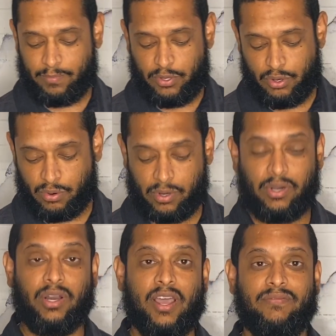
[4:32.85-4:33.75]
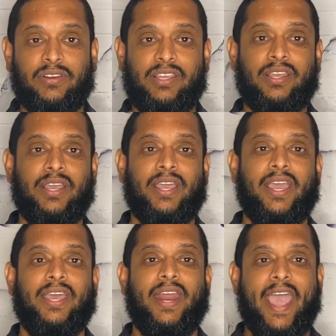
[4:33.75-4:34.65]
pure, lovely,
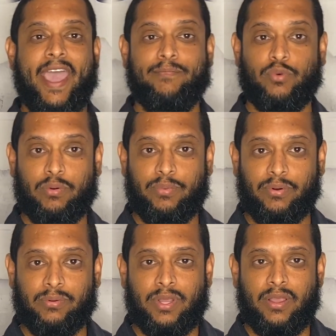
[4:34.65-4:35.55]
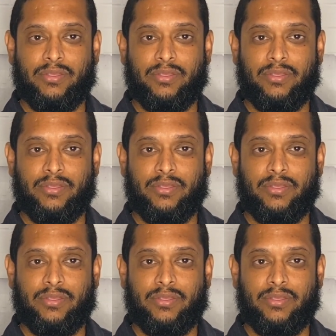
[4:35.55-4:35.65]
and admirable.